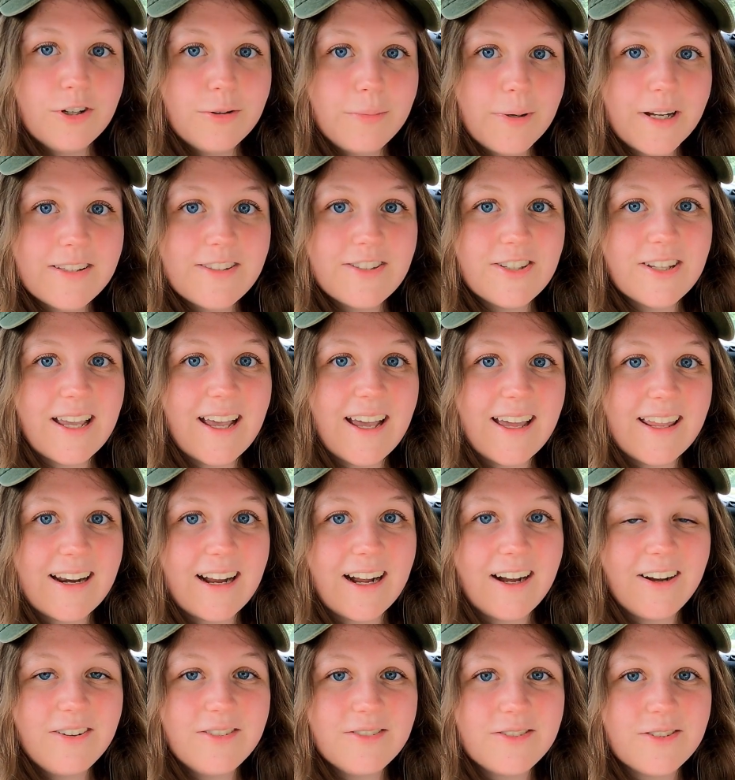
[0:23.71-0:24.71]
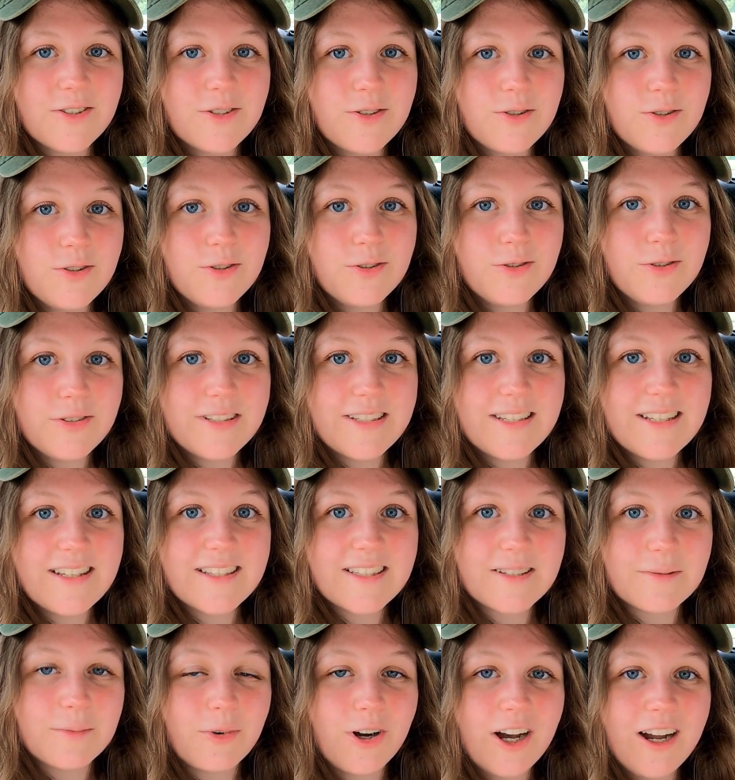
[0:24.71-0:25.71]
are about to head out to see
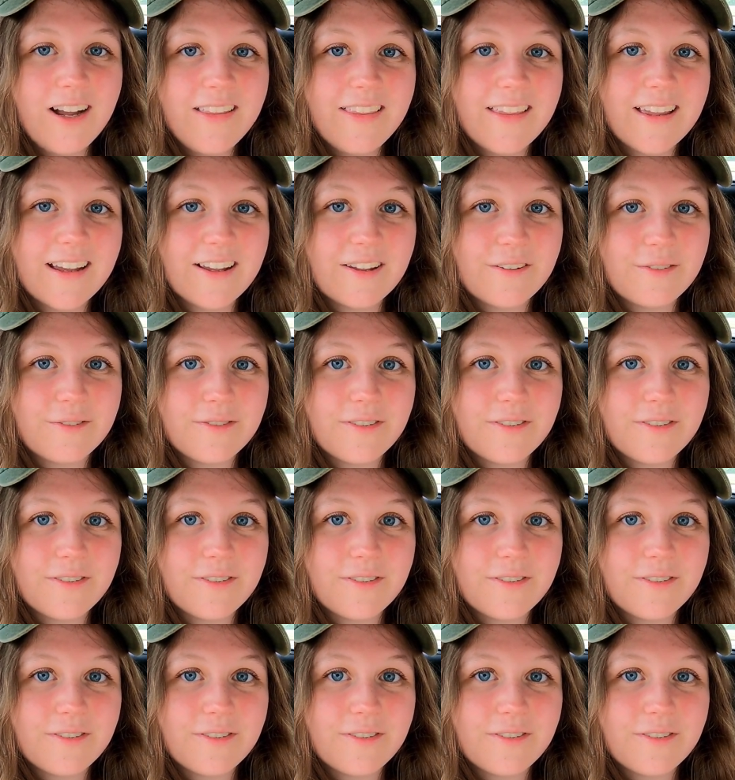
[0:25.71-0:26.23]
some wildlife.